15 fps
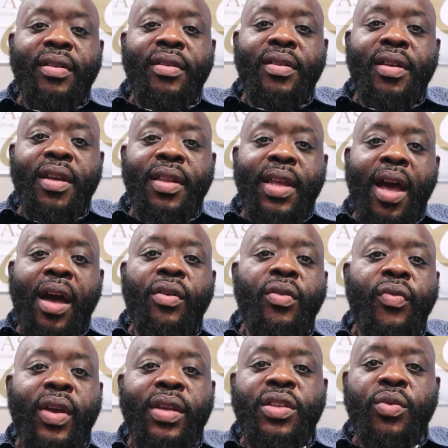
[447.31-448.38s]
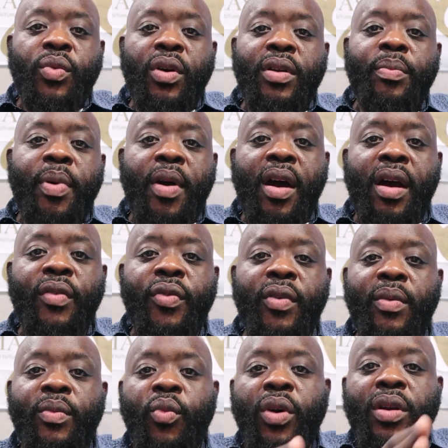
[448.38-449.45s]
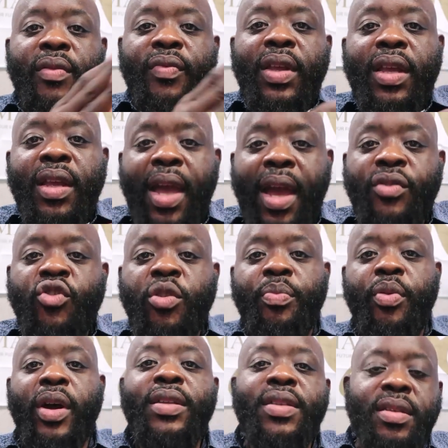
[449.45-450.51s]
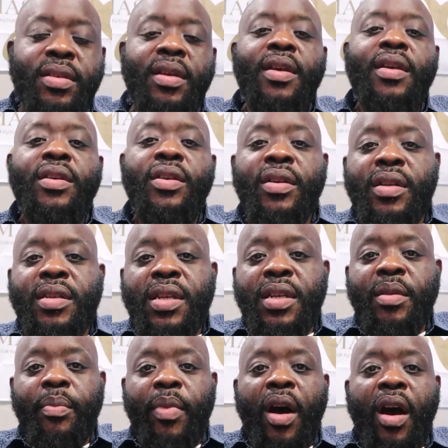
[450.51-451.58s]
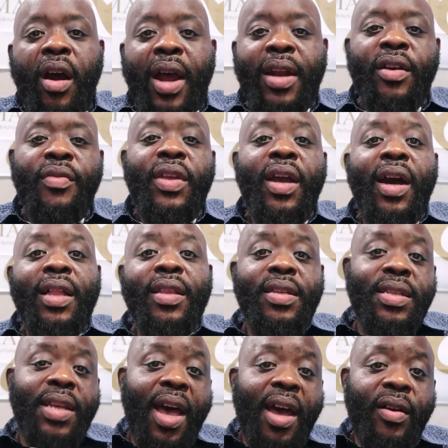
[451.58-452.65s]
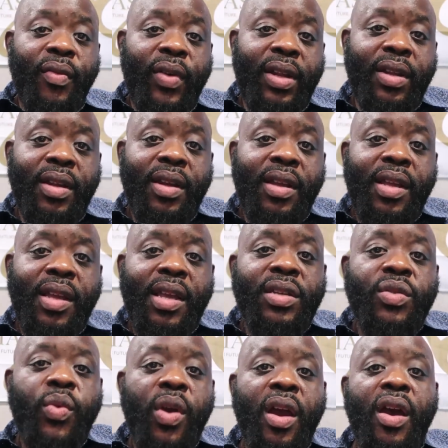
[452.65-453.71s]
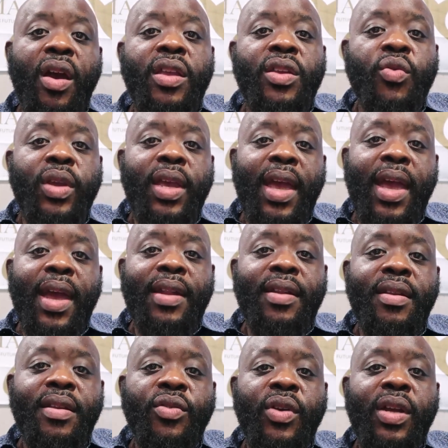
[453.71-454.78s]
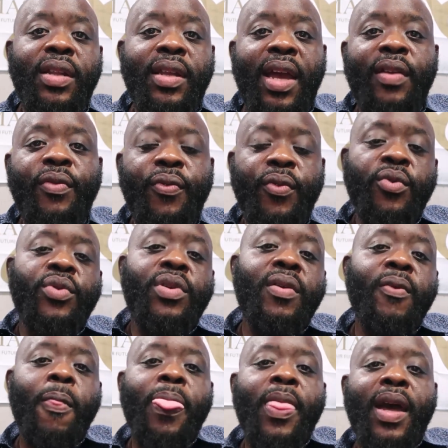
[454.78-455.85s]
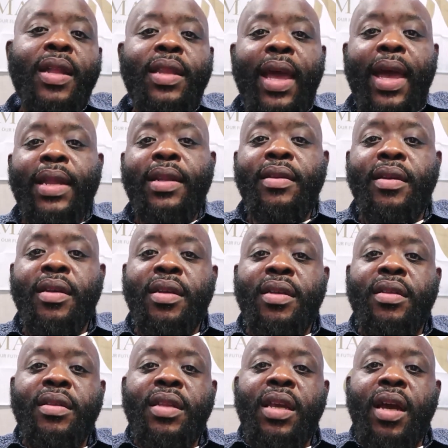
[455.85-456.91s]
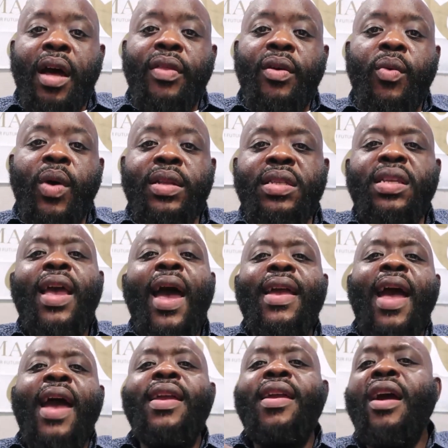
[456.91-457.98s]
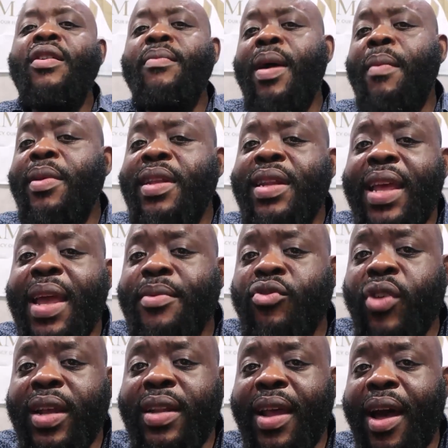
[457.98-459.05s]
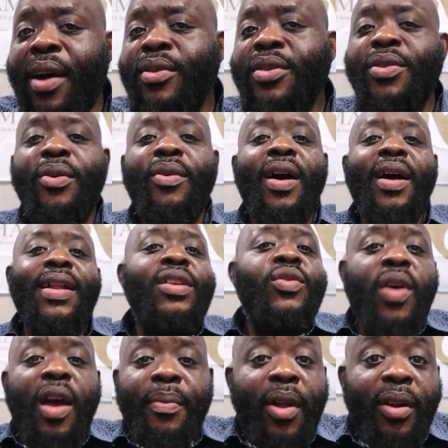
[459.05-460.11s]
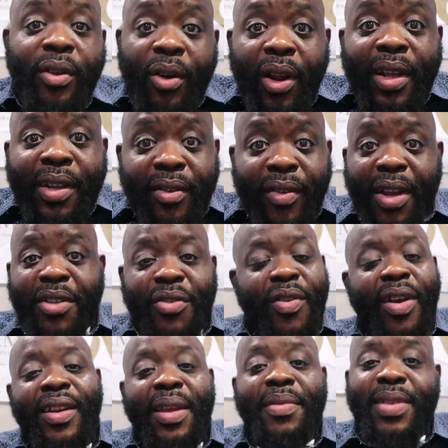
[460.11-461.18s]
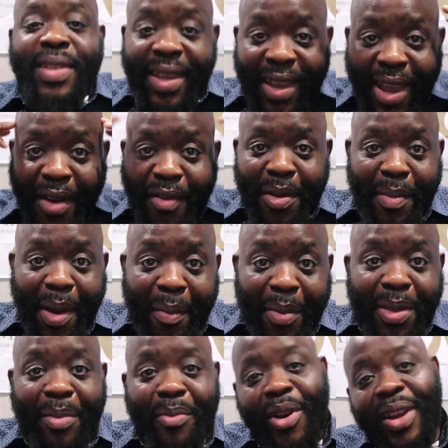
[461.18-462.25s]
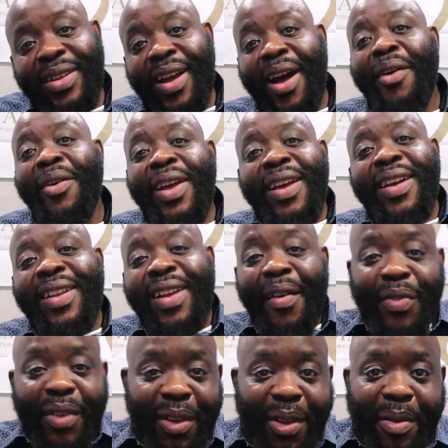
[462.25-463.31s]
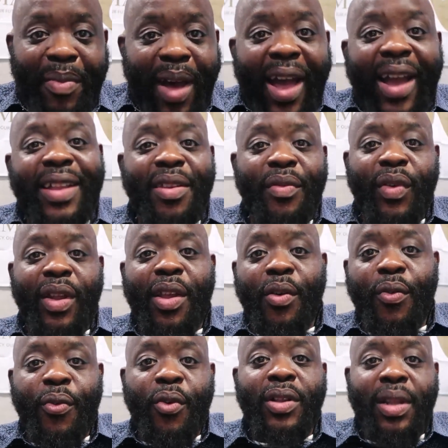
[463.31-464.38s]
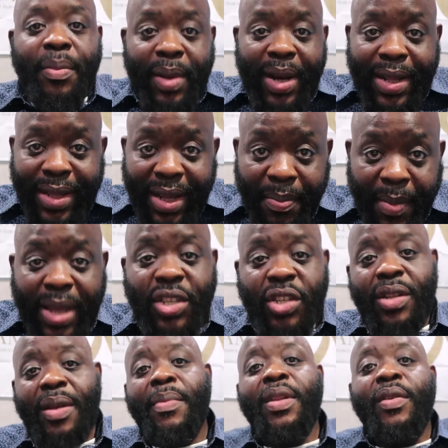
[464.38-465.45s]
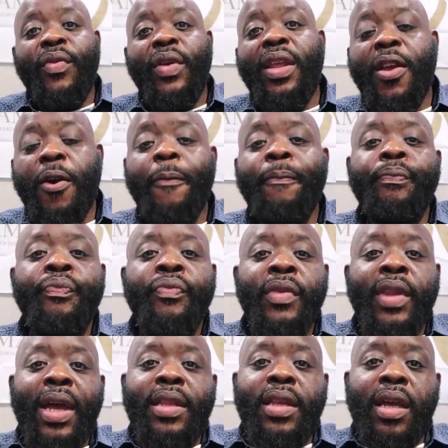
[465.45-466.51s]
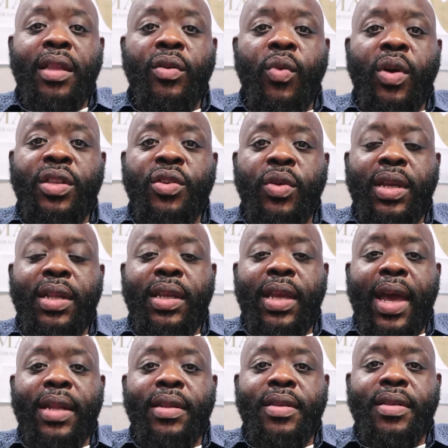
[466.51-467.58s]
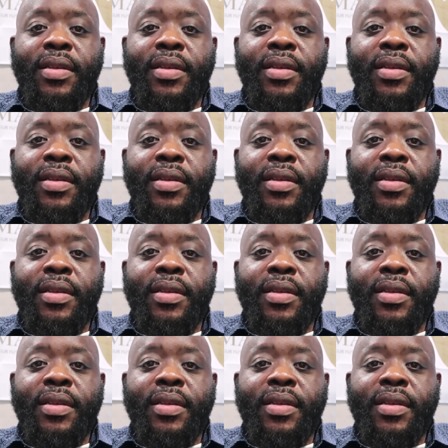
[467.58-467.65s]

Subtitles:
the Aquaventure water park from one of the entry points. You're going to see the bar, and on the other side of it is where you can get food. And then the other one, see, I can't remember the names right now, so that's why I'm not calling the restaurant names, because I can't remember them right now. You'll have to look back at the video for that, but I did mention them in the video. At the other one, you can get